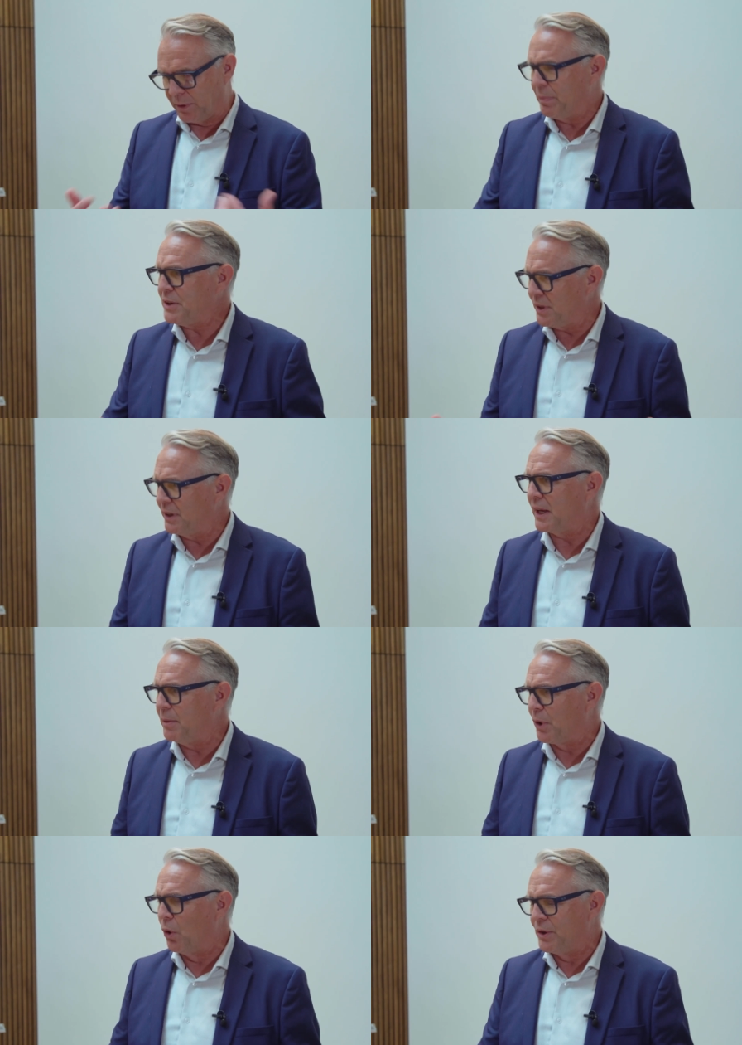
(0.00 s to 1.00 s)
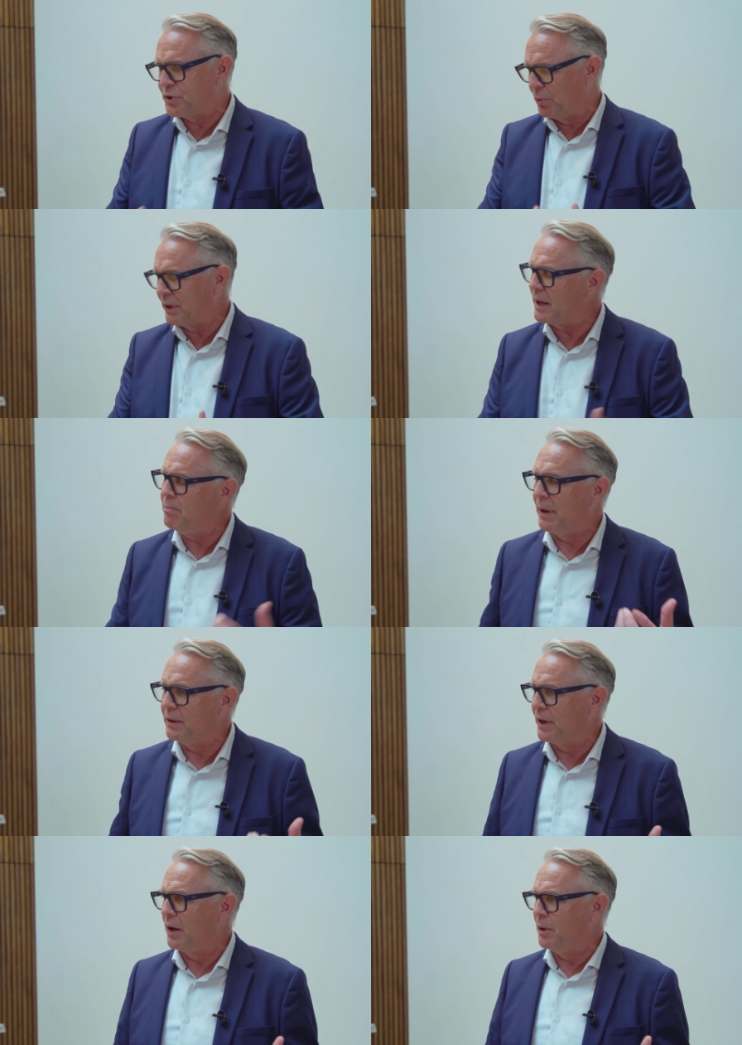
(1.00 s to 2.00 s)
basically keep going. So we keep
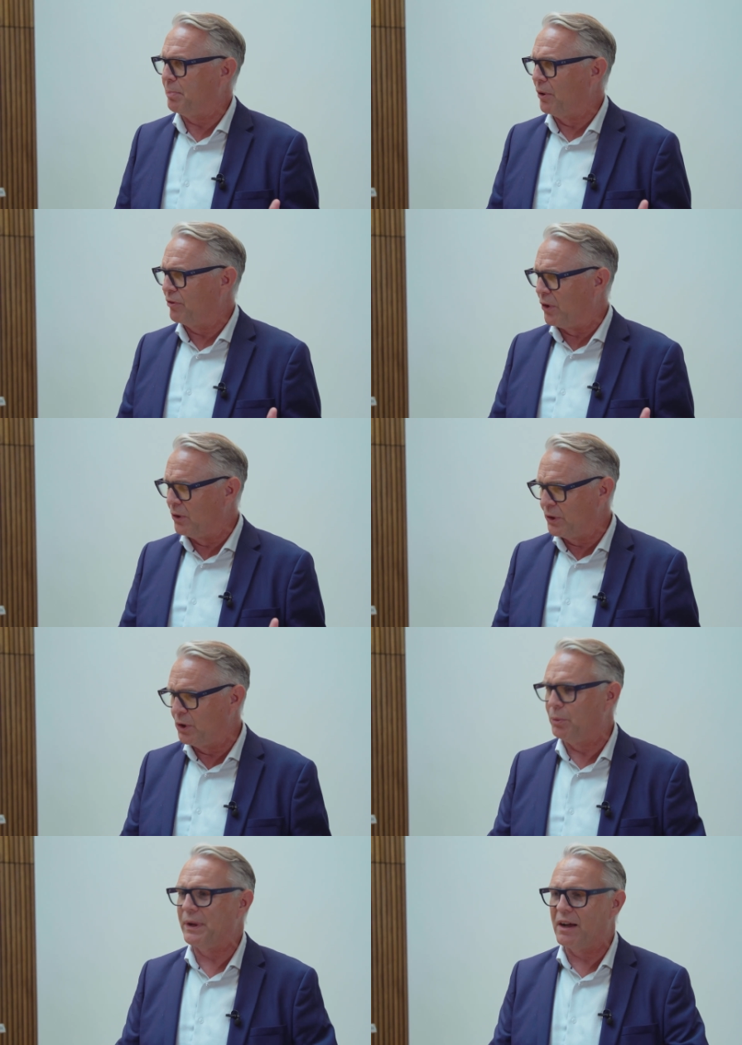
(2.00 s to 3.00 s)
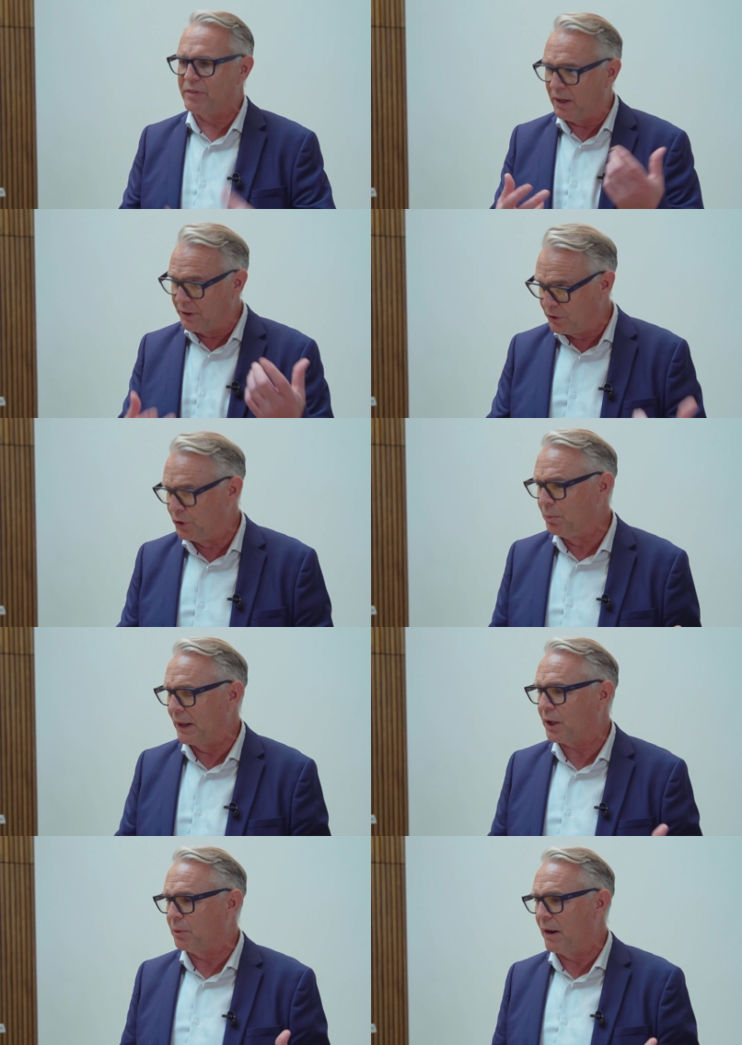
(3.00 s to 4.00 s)
building out the portfolio. We have a new
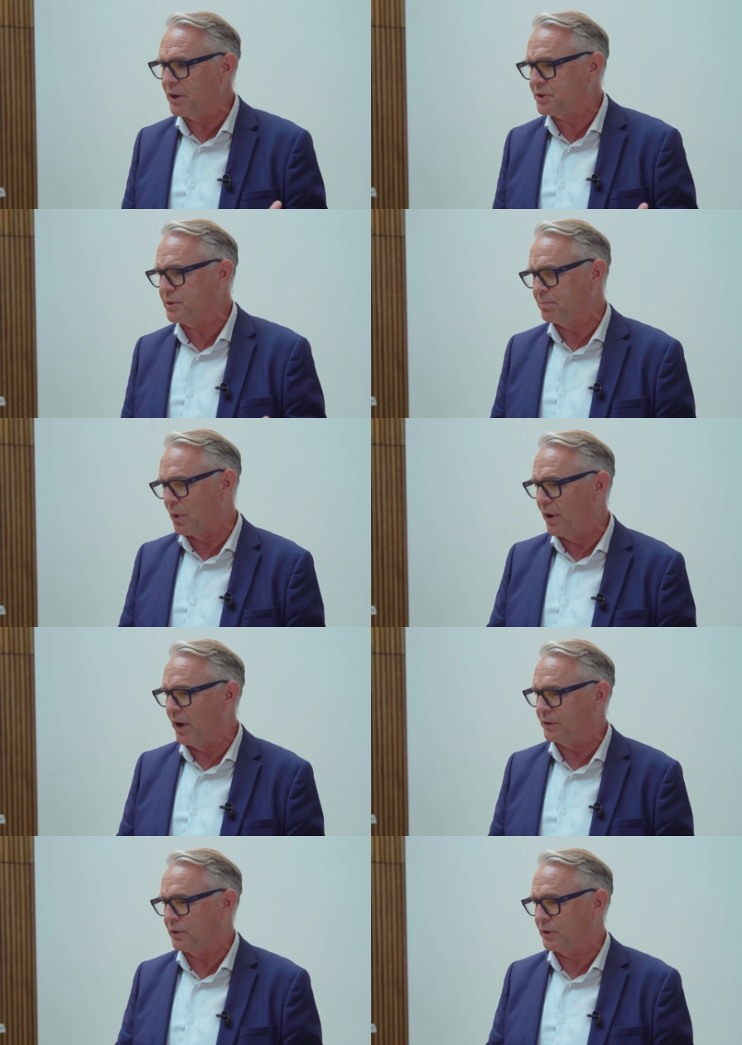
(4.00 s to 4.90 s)
MicroMux product